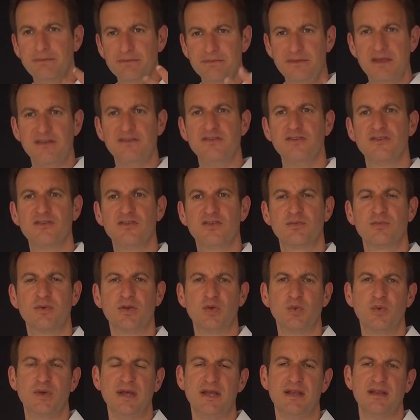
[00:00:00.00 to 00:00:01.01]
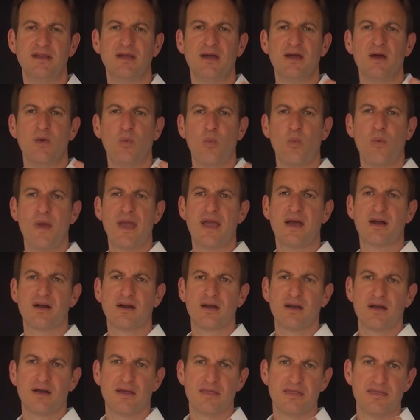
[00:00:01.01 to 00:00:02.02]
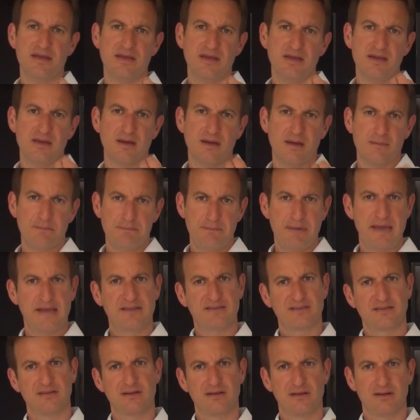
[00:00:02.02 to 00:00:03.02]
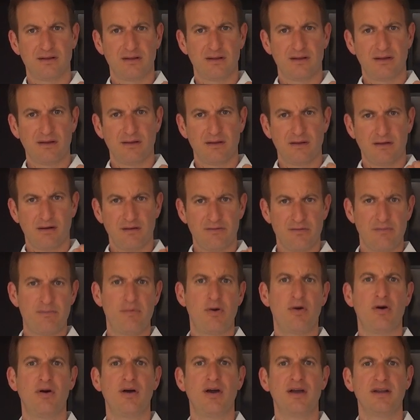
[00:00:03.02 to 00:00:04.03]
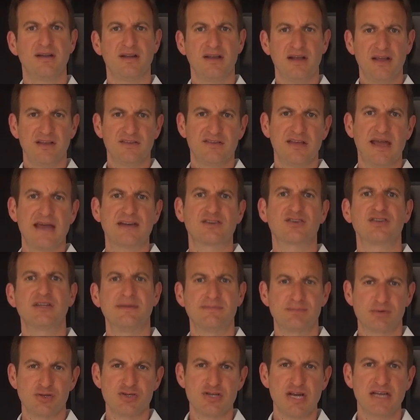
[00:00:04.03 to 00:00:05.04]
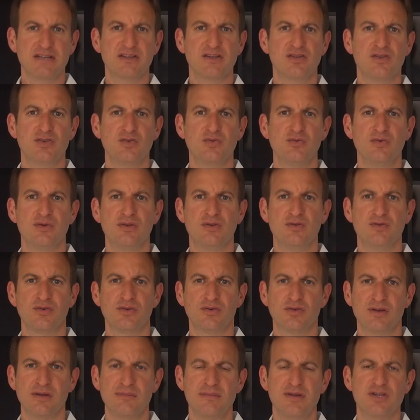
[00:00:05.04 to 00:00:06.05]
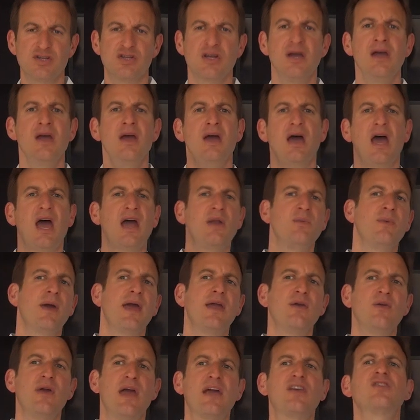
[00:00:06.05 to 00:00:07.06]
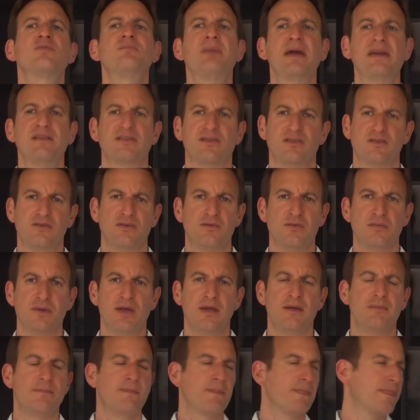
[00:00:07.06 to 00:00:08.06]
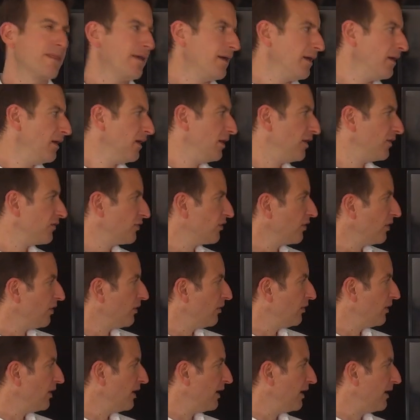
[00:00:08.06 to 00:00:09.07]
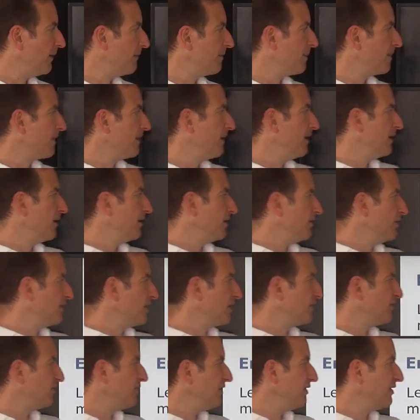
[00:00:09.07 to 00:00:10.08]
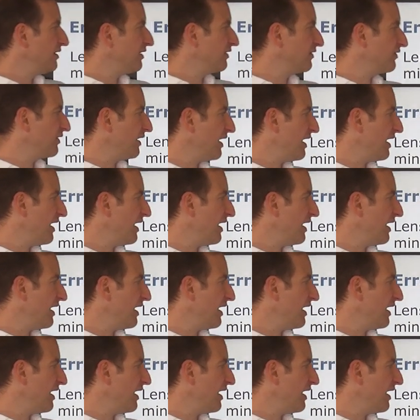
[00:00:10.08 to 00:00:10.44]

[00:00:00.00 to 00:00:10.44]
distance between where the pixel of a point is actually projected to into your image and where you expect it to be. So you can see this